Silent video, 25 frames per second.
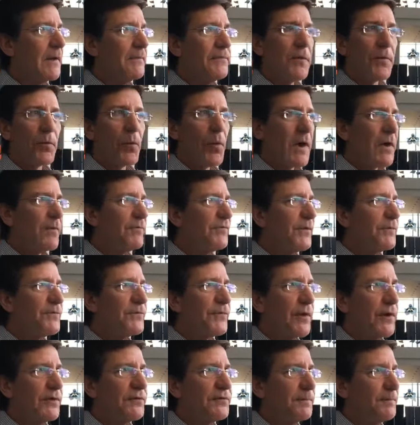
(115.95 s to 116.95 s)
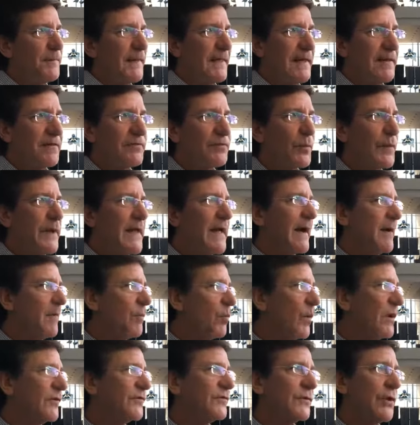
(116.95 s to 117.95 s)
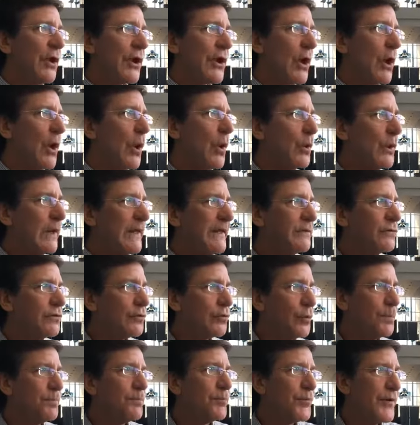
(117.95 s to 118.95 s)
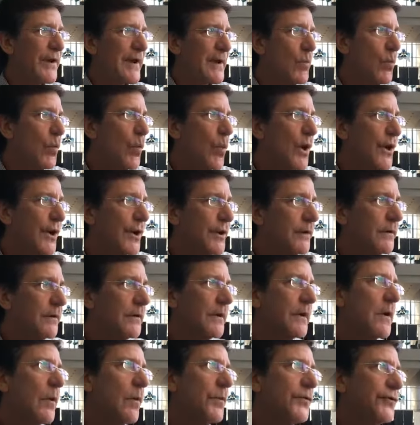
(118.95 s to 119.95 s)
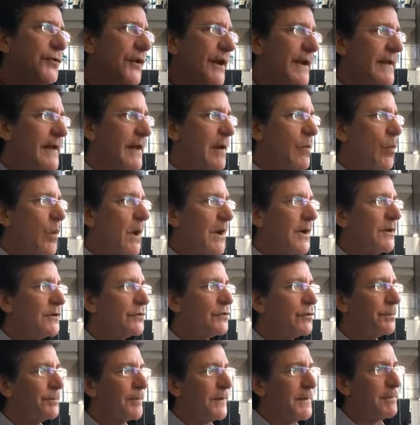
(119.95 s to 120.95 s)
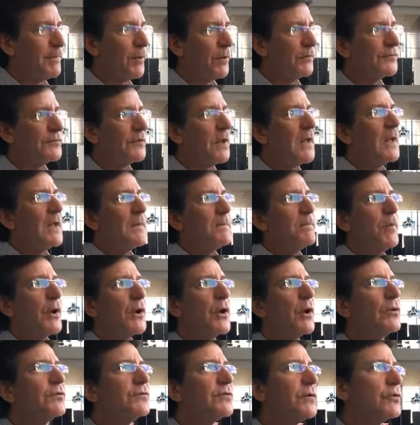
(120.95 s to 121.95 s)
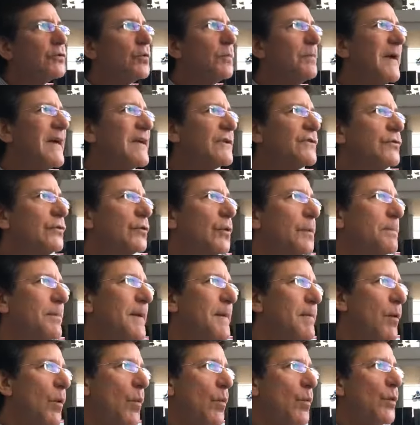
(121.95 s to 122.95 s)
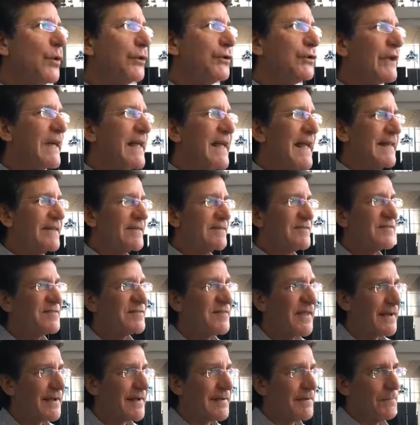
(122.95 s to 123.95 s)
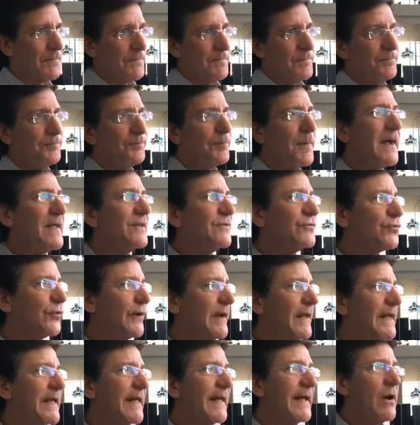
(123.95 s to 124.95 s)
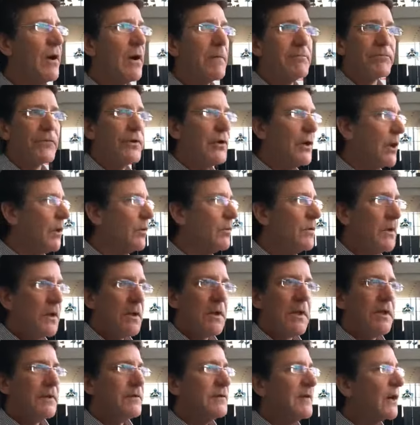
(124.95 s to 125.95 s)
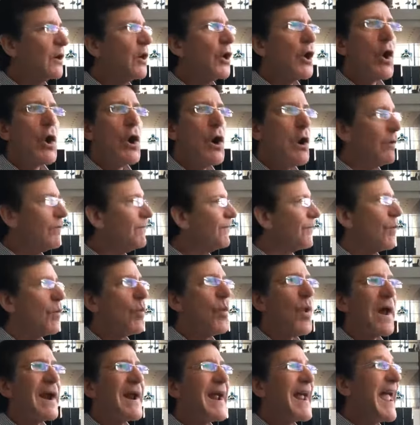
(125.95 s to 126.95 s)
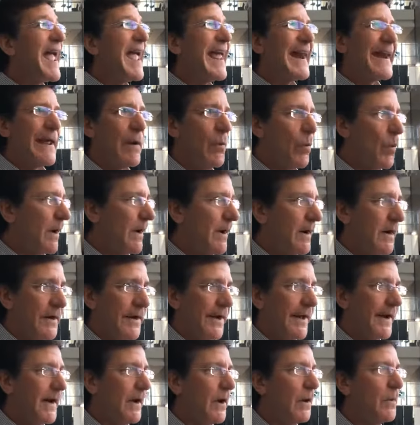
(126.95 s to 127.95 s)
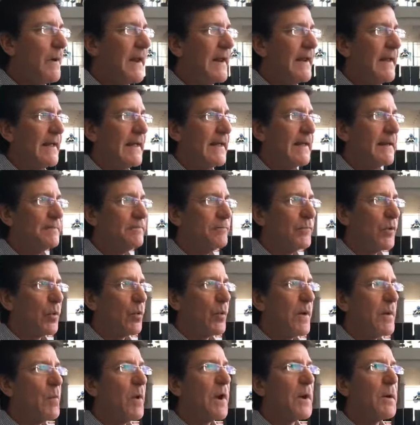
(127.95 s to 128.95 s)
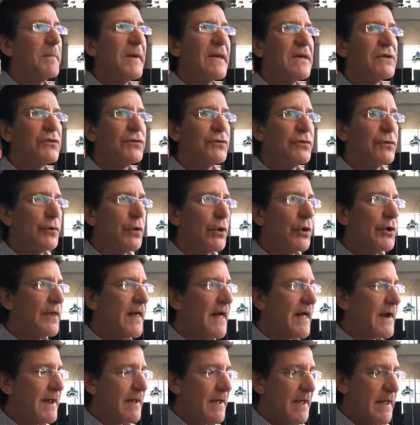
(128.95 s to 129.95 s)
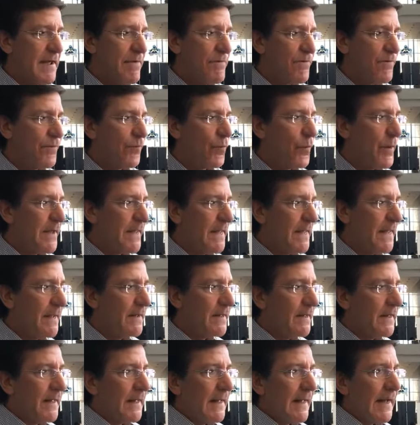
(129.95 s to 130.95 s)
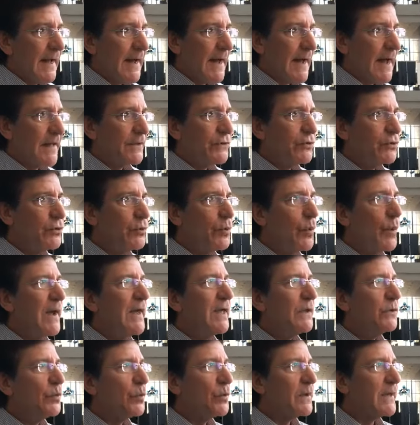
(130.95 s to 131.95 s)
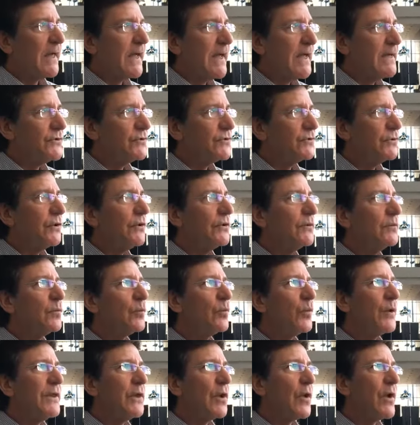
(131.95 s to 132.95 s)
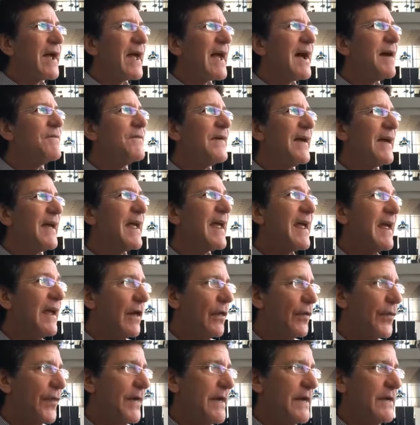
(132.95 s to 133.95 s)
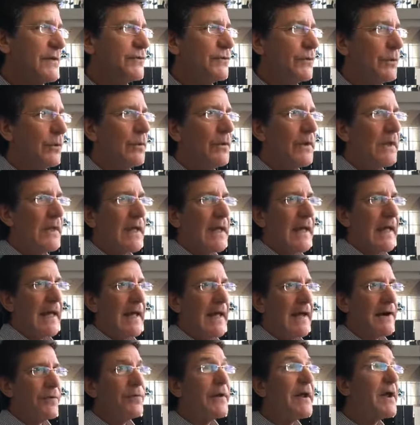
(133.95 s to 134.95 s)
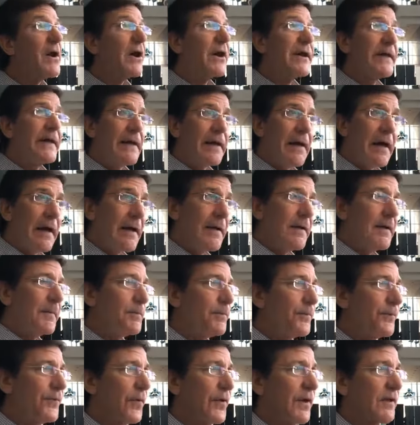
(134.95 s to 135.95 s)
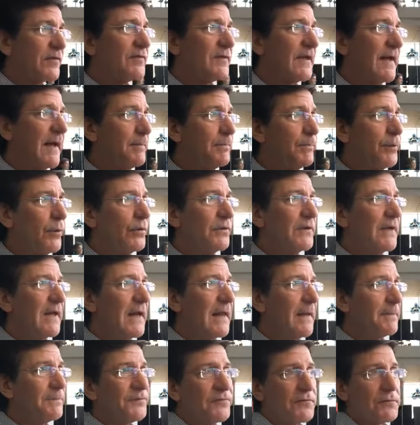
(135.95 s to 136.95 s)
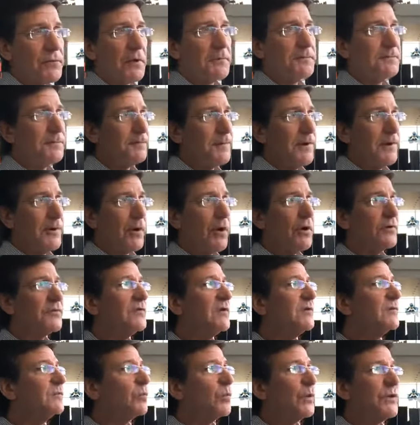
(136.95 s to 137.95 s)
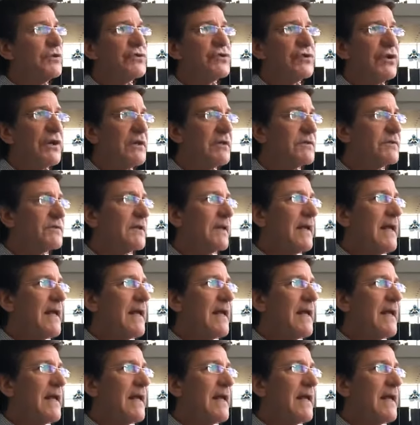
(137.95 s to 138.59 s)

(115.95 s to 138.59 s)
one of the first meetings we had was not only to bring drinking water to people, but also to make sure people wouldn't get sick by drinking. They're going to look for water anywhere, and we want to make sure that if we do education, we don't have a health issue. And regarding, for example, the leptospirosis, which is